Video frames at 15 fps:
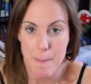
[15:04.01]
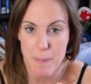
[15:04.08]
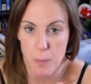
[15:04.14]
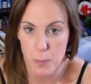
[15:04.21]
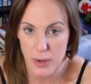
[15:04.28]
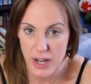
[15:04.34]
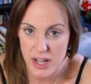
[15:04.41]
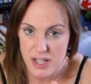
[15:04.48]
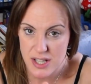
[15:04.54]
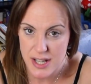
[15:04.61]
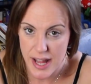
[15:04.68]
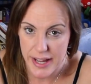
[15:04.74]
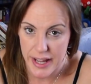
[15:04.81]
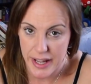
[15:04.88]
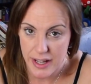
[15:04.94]
but when I
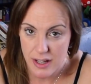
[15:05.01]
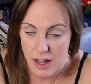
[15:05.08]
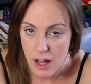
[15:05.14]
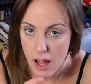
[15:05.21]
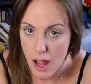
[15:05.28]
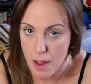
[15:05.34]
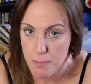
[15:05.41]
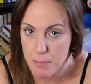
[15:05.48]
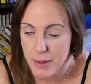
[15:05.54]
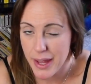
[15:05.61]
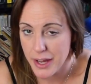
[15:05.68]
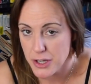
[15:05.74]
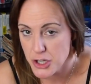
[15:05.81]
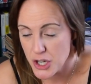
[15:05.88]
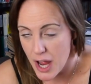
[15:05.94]
say it,
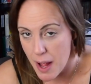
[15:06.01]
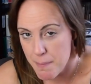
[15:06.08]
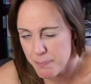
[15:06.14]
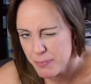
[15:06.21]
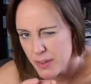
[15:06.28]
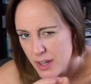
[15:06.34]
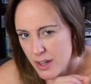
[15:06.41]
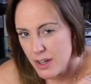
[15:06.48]
NBA Jam,